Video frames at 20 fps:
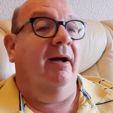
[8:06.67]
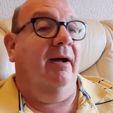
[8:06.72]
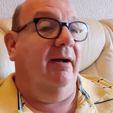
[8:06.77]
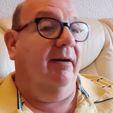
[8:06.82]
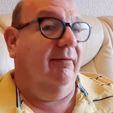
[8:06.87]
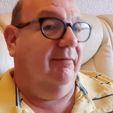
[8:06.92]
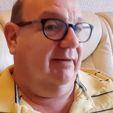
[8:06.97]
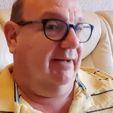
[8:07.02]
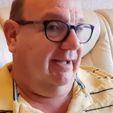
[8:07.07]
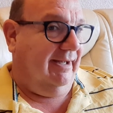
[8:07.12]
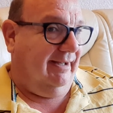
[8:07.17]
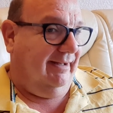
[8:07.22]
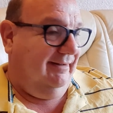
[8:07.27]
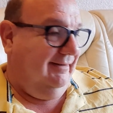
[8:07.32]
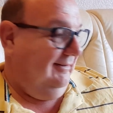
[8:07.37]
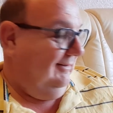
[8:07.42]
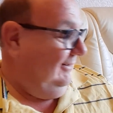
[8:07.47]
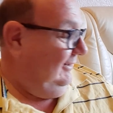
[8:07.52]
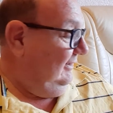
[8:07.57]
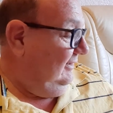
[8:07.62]
okay,
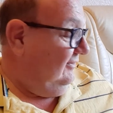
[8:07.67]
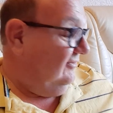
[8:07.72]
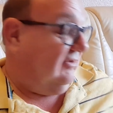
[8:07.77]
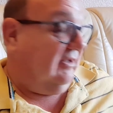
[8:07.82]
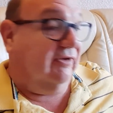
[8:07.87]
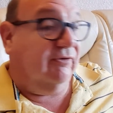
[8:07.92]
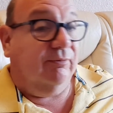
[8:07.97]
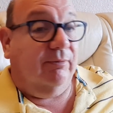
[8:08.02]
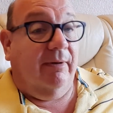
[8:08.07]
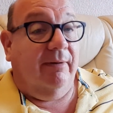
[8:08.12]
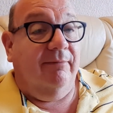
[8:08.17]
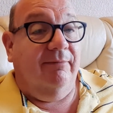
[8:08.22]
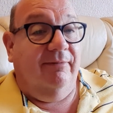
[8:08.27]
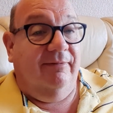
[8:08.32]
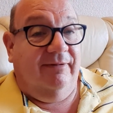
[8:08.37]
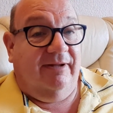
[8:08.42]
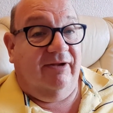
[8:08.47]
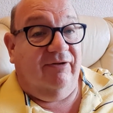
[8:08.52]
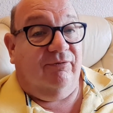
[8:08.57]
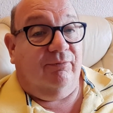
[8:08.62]
so that's where
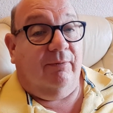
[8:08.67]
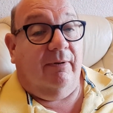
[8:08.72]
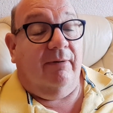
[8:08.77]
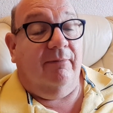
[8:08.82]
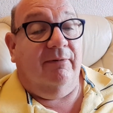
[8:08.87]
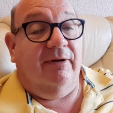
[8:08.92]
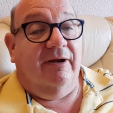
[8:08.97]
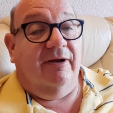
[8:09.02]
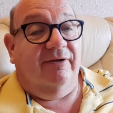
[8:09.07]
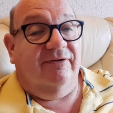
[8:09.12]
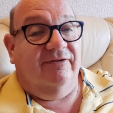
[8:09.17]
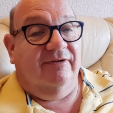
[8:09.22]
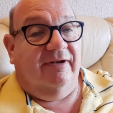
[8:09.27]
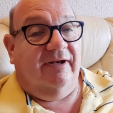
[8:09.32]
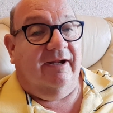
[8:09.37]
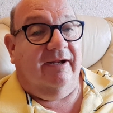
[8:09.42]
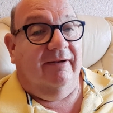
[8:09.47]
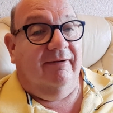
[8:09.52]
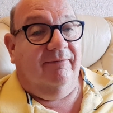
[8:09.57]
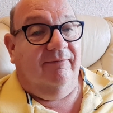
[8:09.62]
that's where we are
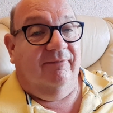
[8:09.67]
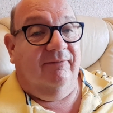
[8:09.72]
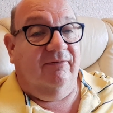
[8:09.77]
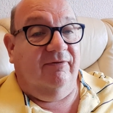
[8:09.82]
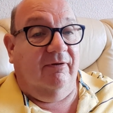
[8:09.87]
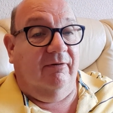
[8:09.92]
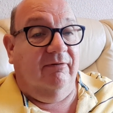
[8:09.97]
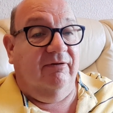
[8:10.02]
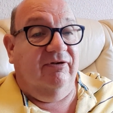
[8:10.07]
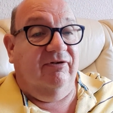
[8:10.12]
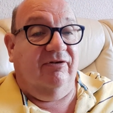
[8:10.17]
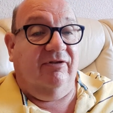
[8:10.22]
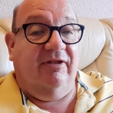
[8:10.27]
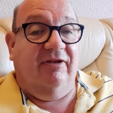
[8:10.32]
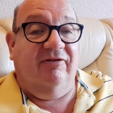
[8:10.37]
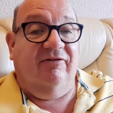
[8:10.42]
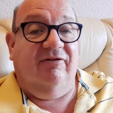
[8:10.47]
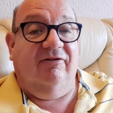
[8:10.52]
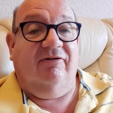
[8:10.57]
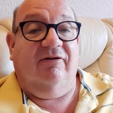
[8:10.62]
today. So it's,
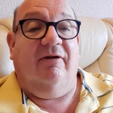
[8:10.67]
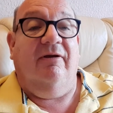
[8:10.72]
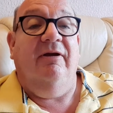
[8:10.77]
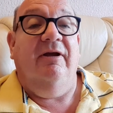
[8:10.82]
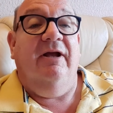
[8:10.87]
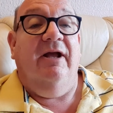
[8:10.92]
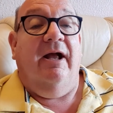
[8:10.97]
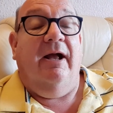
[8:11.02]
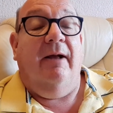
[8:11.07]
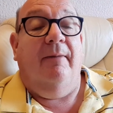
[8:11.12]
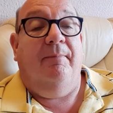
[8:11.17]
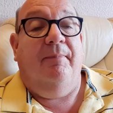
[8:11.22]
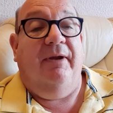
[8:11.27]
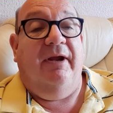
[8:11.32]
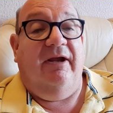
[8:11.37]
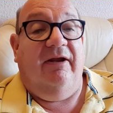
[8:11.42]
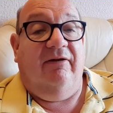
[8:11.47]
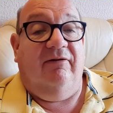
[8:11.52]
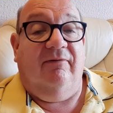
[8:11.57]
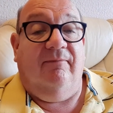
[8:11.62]
this is a, a
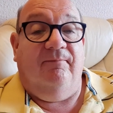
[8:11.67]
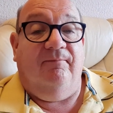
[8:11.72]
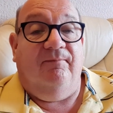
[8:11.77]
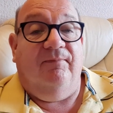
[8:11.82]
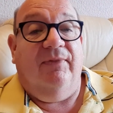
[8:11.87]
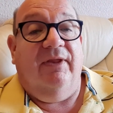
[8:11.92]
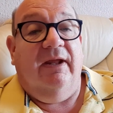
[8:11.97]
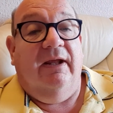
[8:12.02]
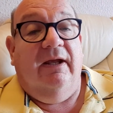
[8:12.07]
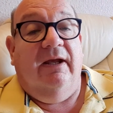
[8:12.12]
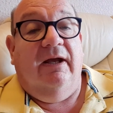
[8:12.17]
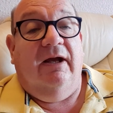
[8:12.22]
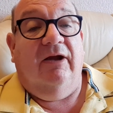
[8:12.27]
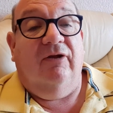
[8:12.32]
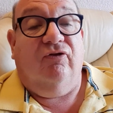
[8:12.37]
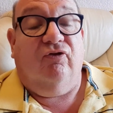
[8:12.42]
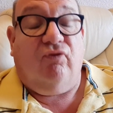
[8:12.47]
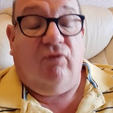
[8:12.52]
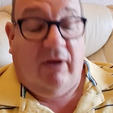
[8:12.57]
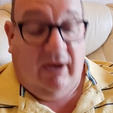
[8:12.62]
pit, a
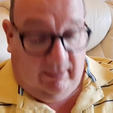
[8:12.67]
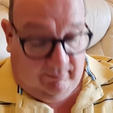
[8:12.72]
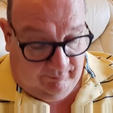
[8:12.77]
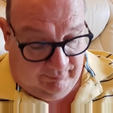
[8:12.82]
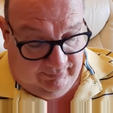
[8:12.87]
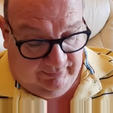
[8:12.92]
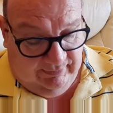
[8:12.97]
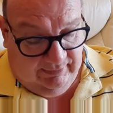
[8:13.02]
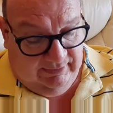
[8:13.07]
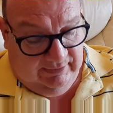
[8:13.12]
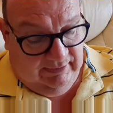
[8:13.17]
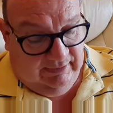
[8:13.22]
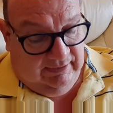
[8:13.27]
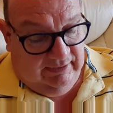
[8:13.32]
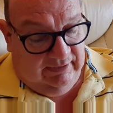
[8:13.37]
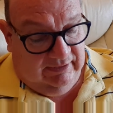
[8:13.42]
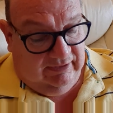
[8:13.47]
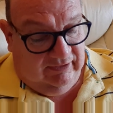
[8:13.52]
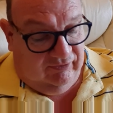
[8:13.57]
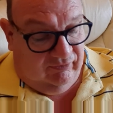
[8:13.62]
trap
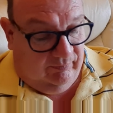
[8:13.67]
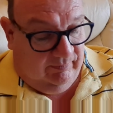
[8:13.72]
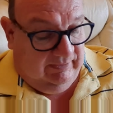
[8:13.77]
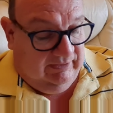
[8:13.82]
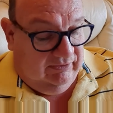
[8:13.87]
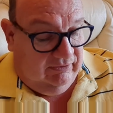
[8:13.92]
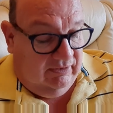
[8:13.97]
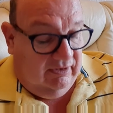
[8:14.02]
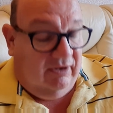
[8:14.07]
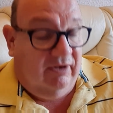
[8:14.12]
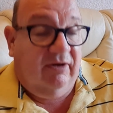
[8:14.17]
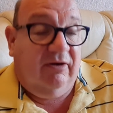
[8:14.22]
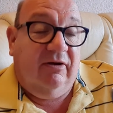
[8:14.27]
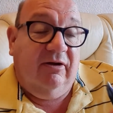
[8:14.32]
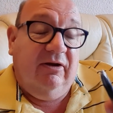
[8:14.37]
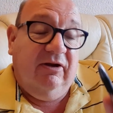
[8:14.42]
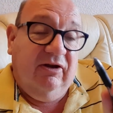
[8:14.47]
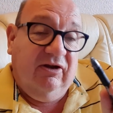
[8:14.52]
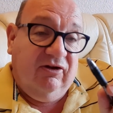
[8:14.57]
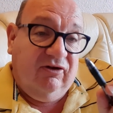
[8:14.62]
that's been dug
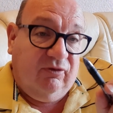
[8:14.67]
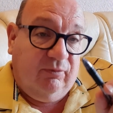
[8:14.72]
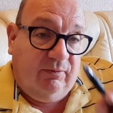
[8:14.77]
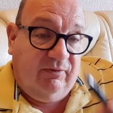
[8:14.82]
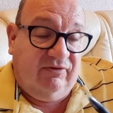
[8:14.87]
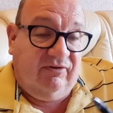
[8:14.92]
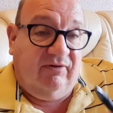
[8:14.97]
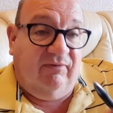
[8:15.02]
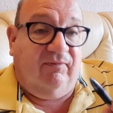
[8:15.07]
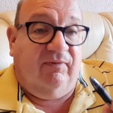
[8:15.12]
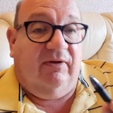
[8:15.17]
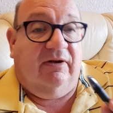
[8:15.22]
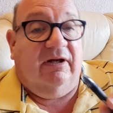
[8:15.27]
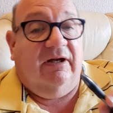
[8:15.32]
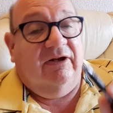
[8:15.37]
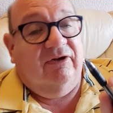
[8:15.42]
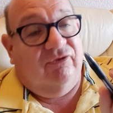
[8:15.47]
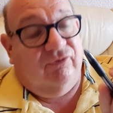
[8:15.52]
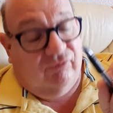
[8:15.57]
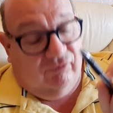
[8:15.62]

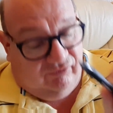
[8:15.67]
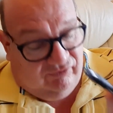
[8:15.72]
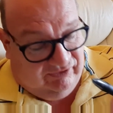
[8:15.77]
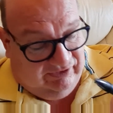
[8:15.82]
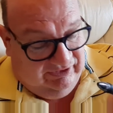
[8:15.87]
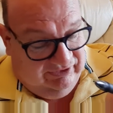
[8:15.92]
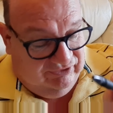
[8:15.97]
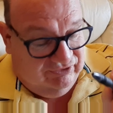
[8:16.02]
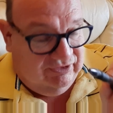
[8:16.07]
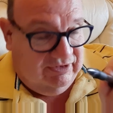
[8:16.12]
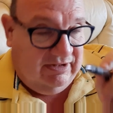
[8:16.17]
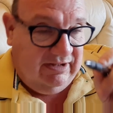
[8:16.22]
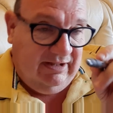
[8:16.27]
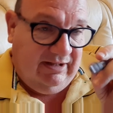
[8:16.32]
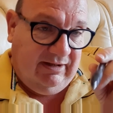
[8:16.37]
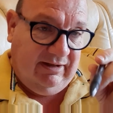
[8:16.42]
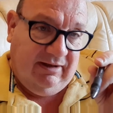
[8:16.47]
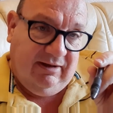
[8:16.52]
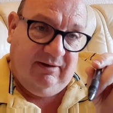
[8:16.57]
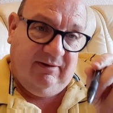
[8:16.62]
specifically,
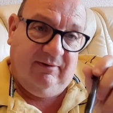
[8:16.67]
strategically,